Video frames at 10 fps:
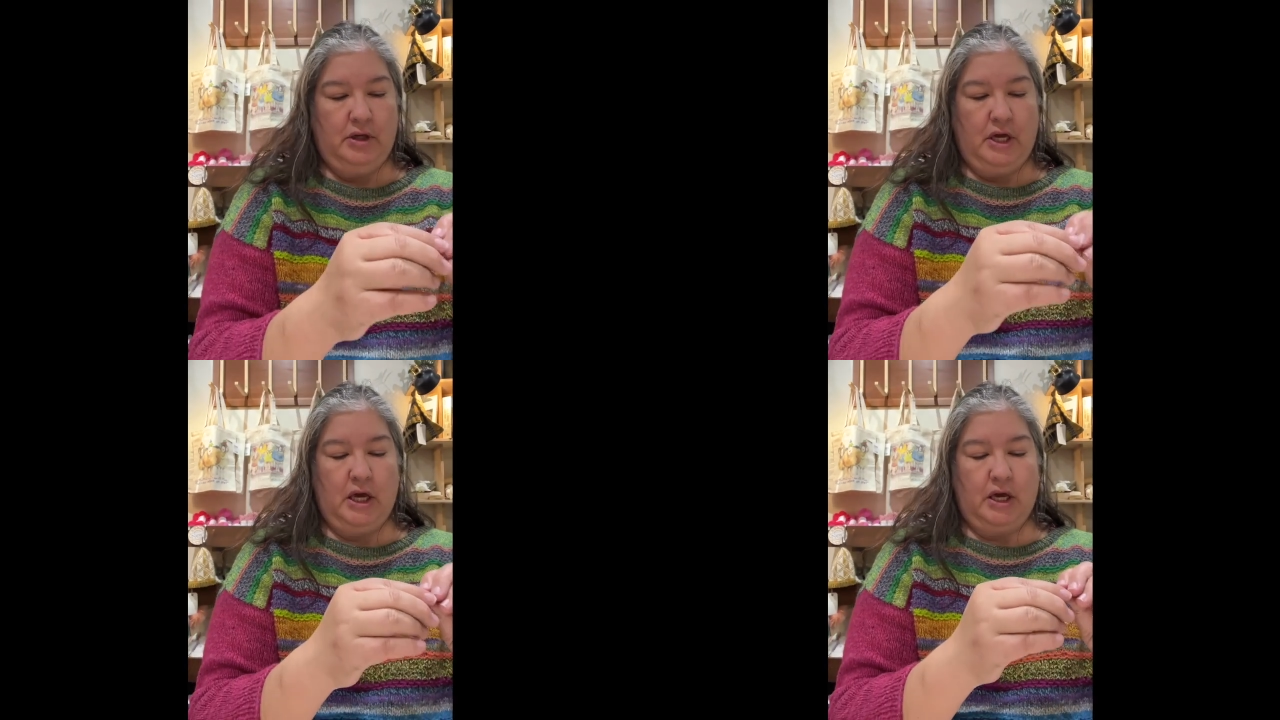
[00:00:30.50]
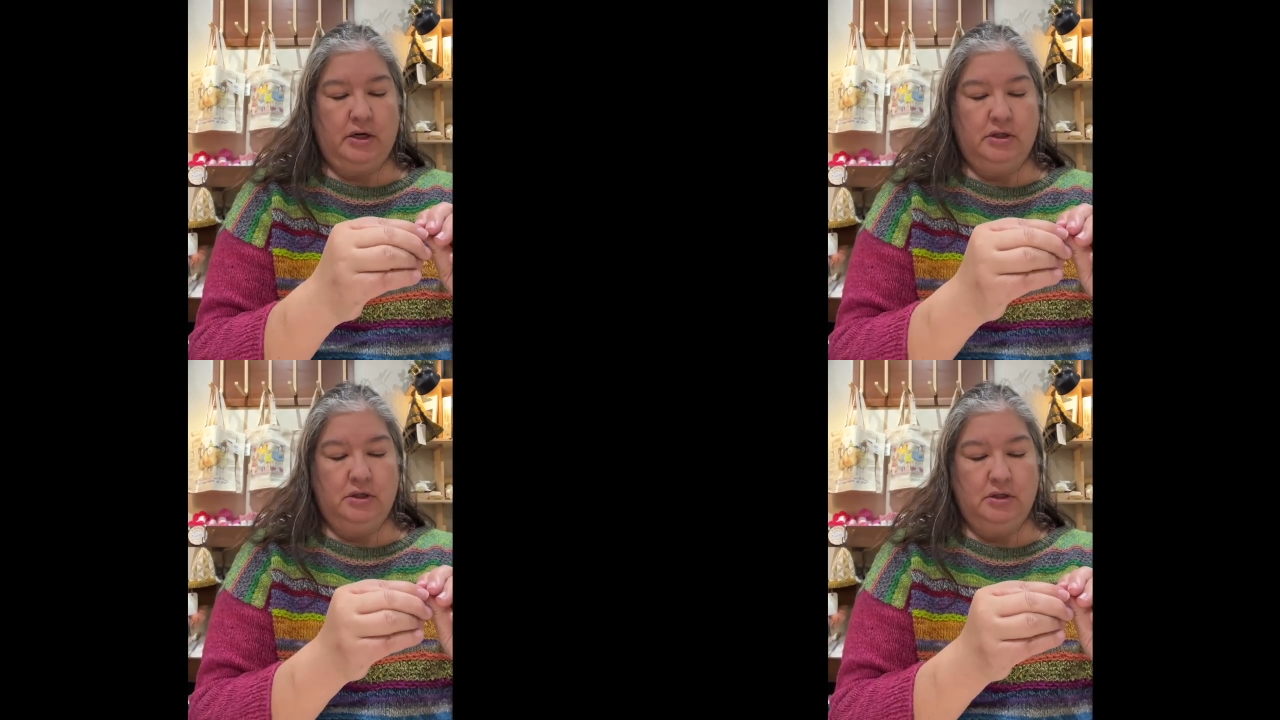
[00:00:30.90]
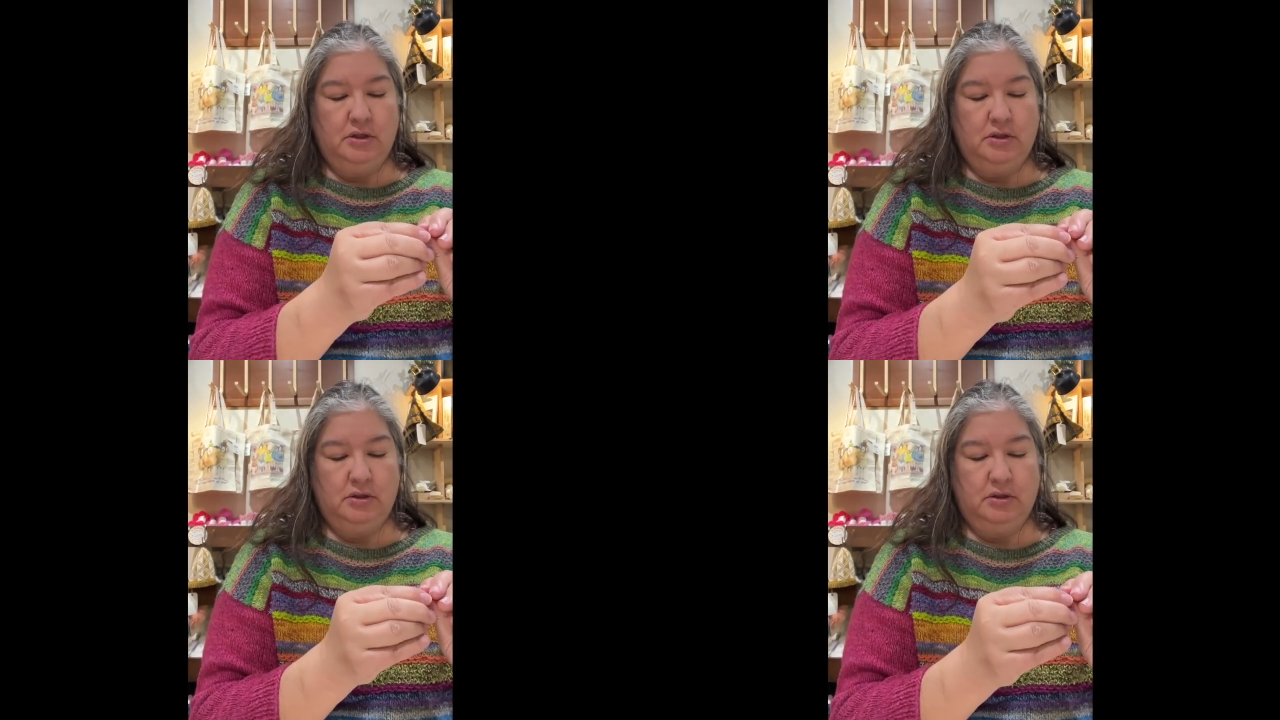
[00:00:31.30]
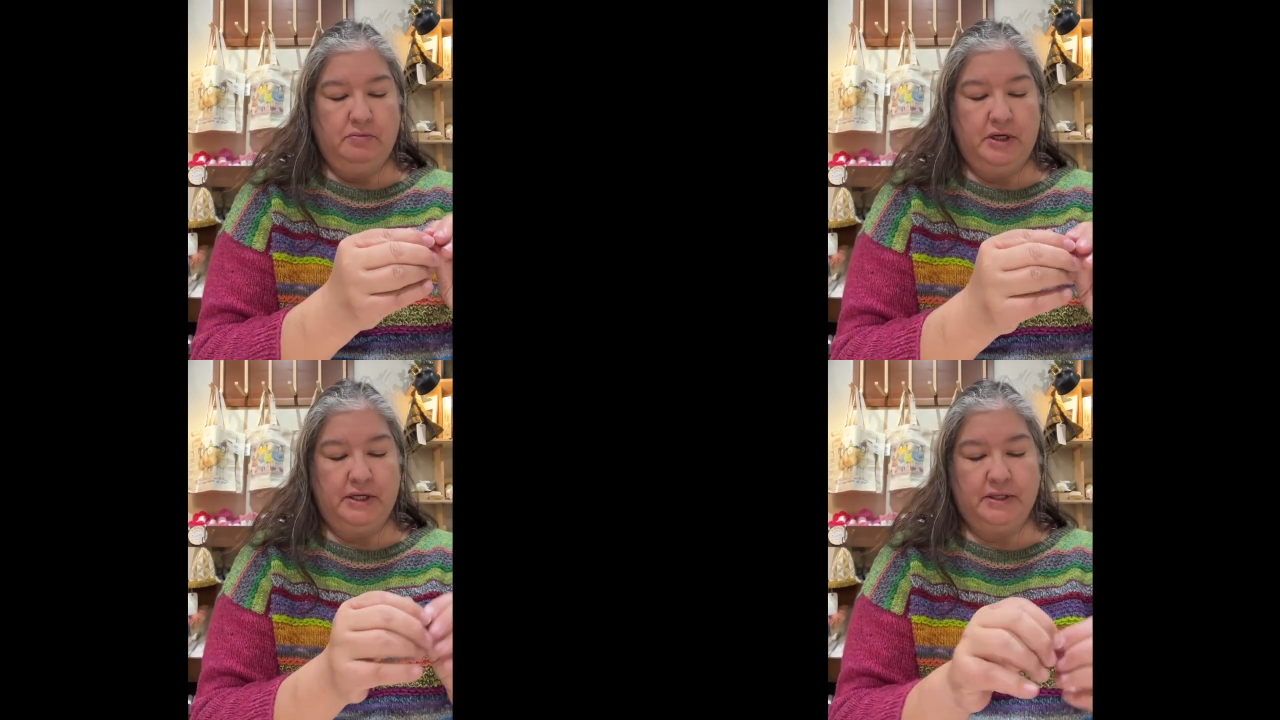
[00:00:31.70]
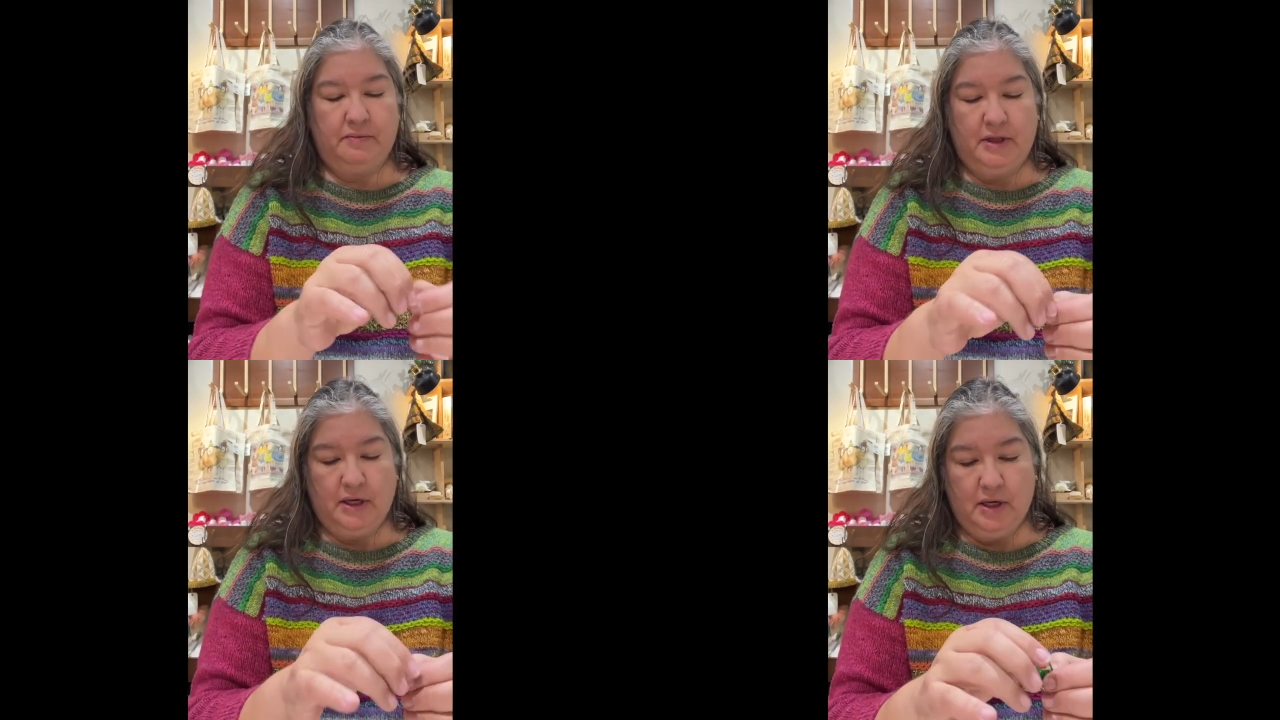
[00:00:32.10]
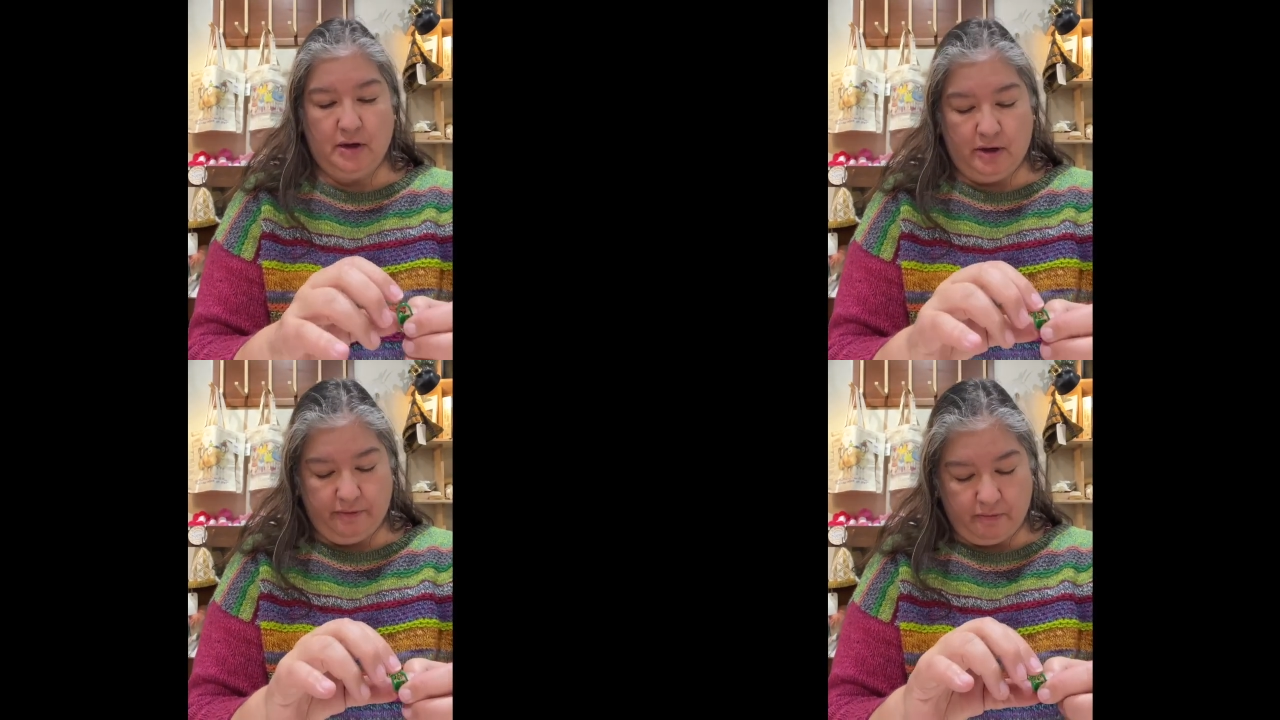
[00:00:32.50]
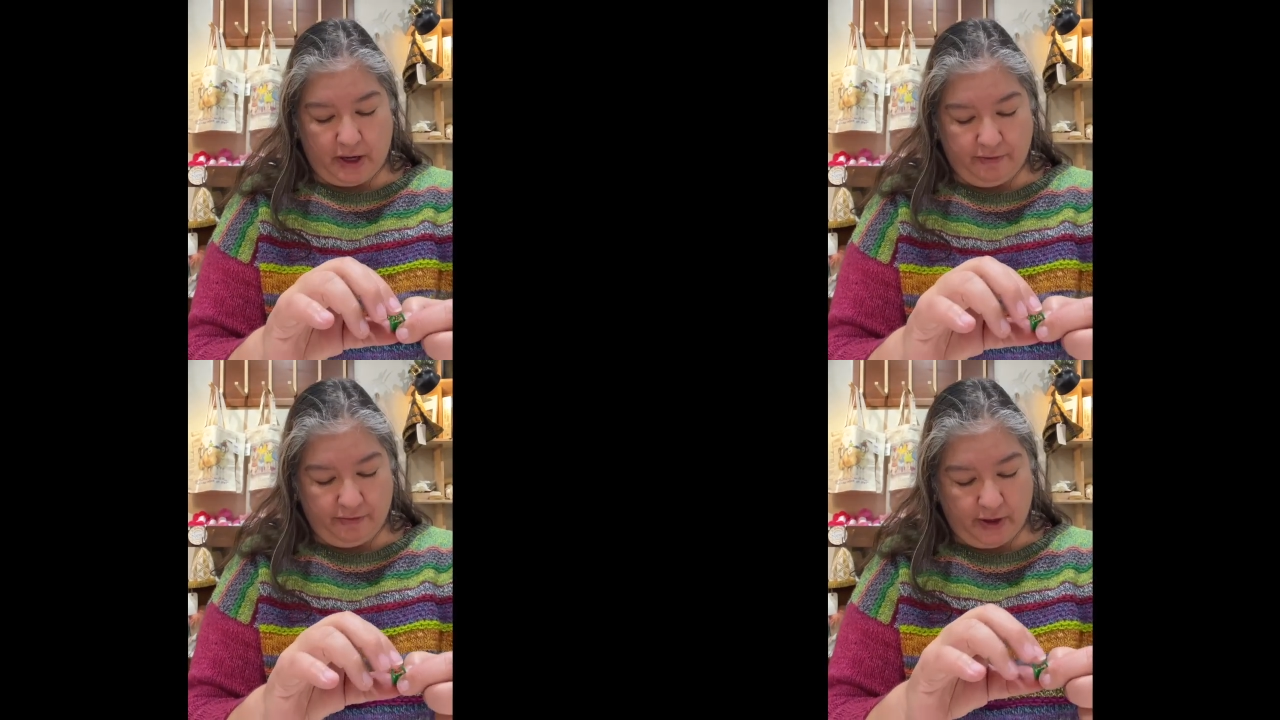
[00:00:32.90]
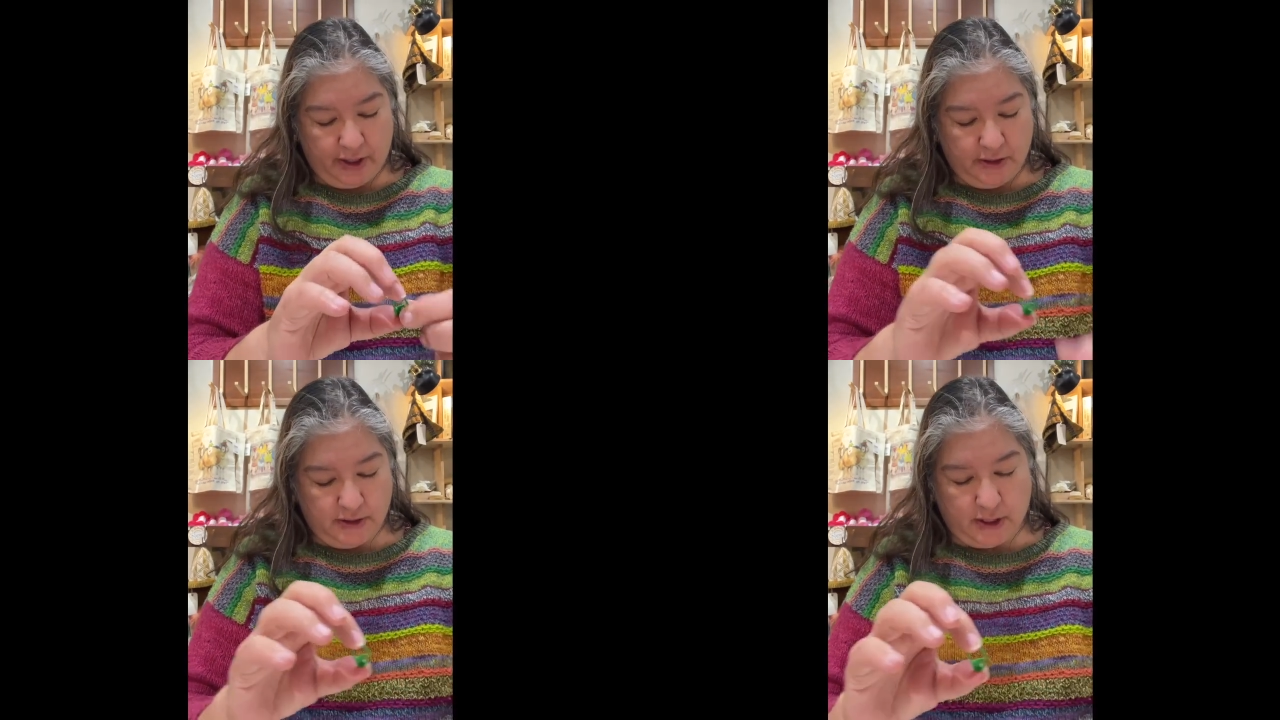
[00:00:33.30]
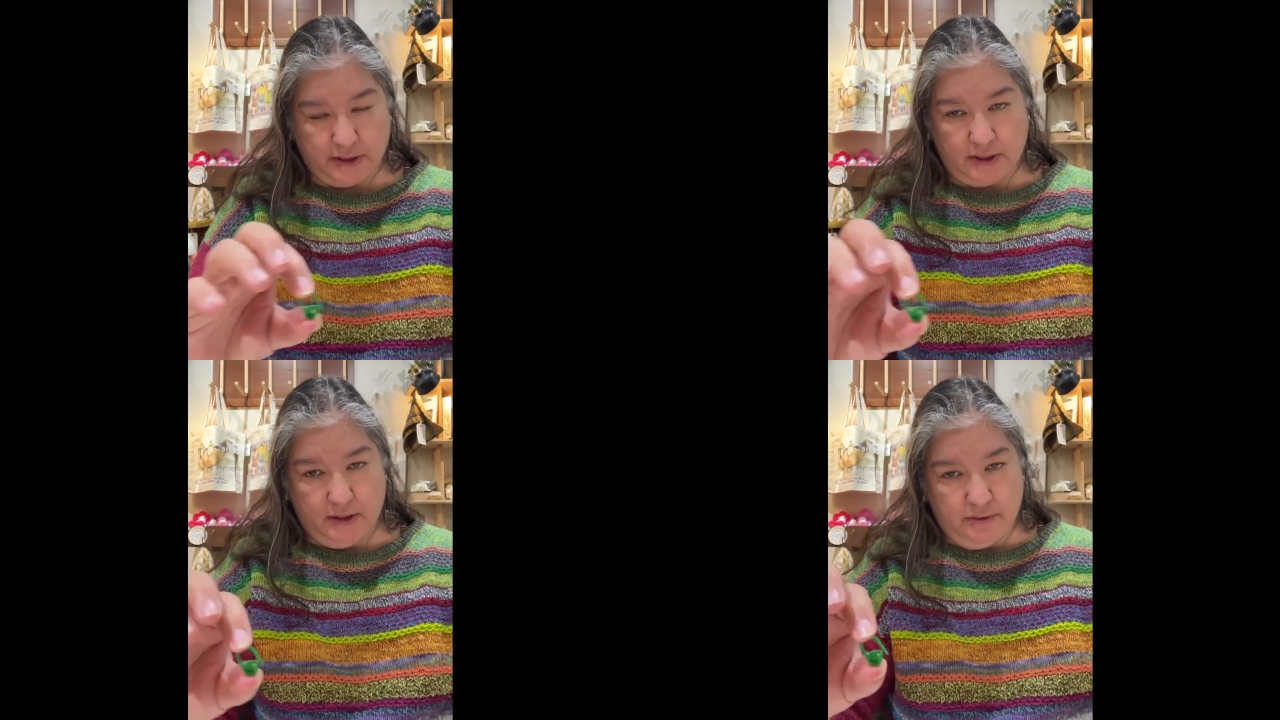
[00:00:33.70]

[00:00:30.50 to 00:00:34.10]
And because I'm thinking of my friend Darcy,